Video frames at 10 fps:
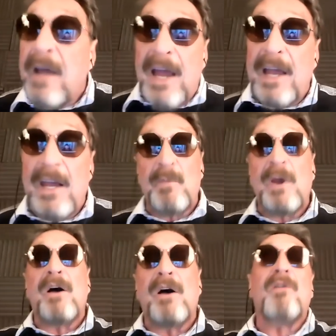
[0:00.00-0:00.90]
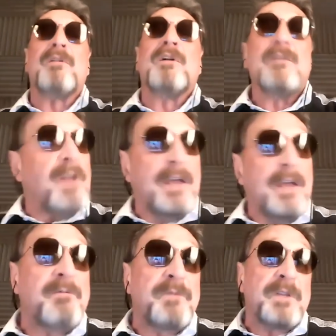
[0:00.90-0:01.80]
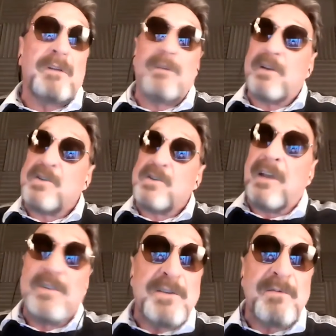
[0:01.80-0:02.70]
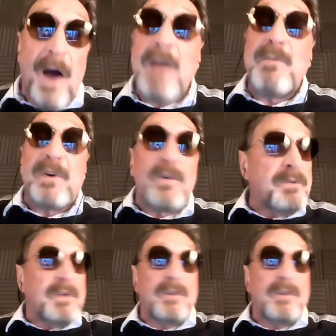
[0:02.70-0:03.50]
AML, like the exchange I built,